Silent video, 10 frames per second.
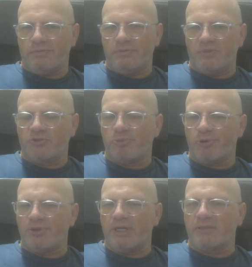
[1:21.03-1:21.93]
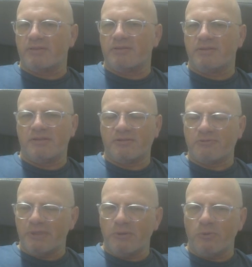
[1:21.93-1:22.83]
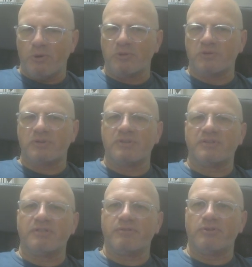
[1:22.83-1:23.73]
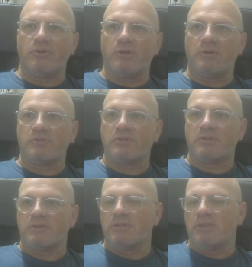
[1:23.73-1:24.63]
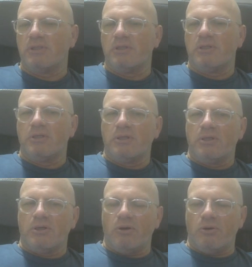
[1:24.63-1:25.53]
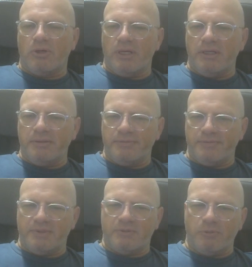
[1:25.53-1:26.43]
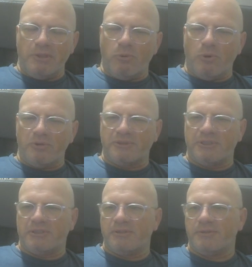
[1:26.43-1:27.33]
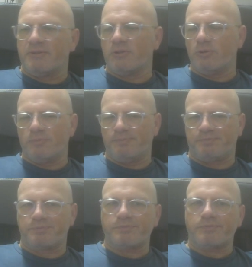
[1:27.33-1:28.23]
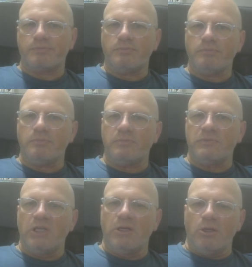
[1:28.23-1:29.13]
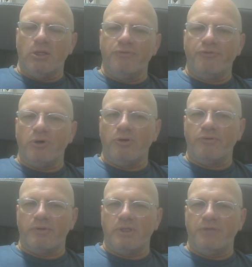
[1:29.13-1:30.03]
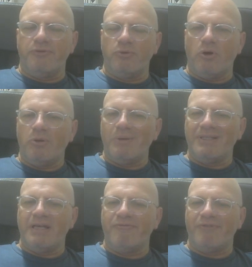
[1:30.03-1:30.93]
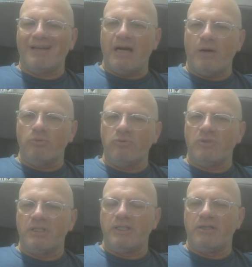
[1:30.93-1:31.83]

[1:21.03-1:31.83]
this product, it's really worth the $7. Okay, it's really worth it. So if you already have account in